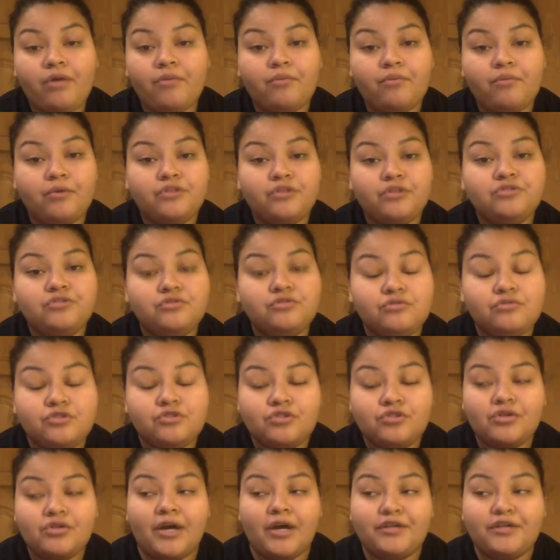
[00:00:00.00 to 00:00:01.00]
What do
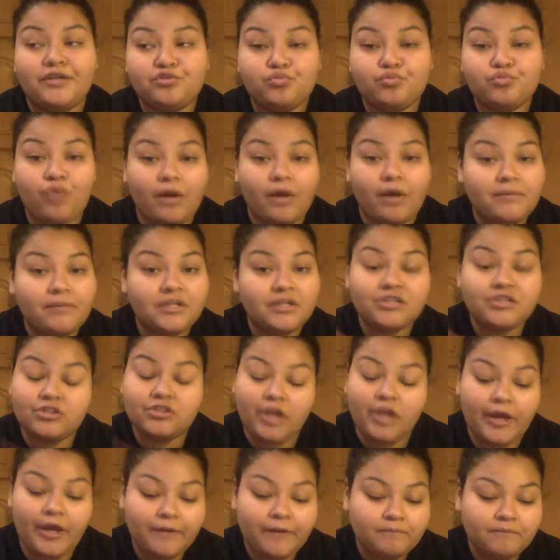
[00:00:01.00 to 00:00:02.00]
you guys want me to
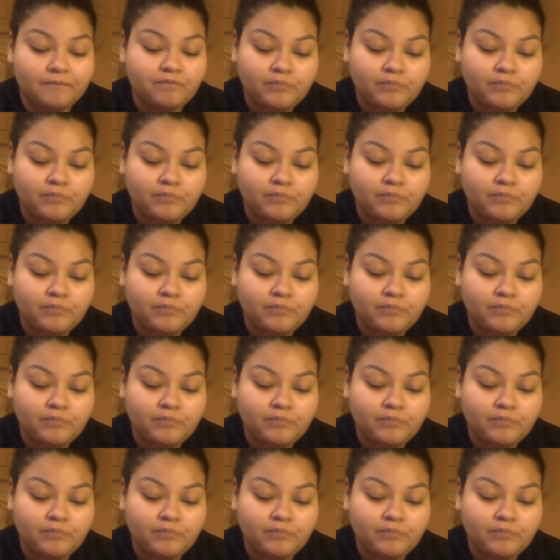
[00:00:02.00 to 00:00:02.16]
say?